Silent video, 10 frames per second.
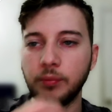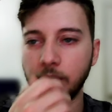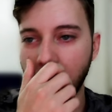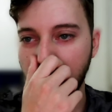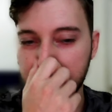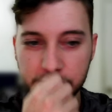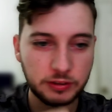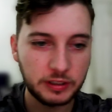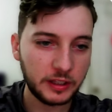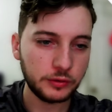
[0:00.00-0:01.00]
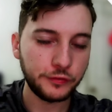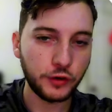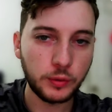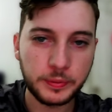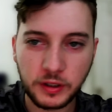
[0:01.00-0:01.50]
Alright, so now that we've
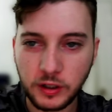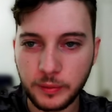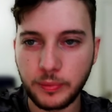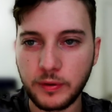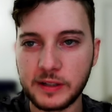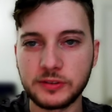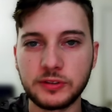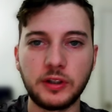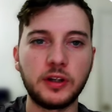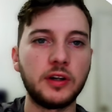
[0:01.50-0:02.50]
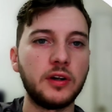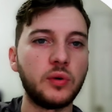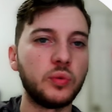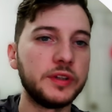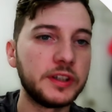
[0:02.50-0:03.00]
opened our browser,
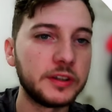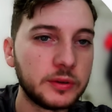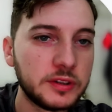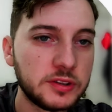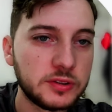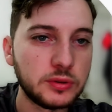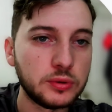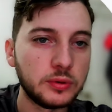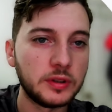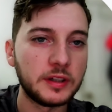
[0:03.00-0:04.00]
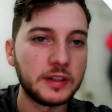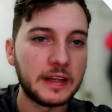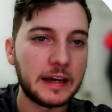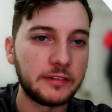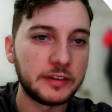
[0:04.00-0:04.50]
we are going to
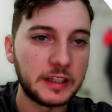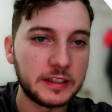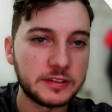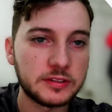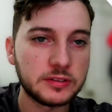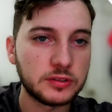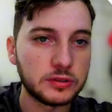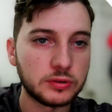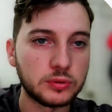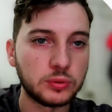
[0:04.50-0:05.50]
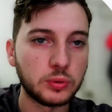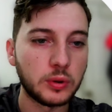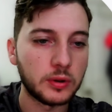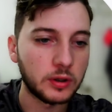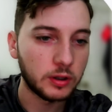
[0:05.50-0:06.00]
navigate to
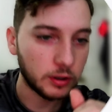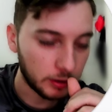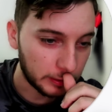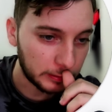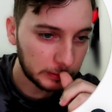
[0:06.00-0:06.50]
our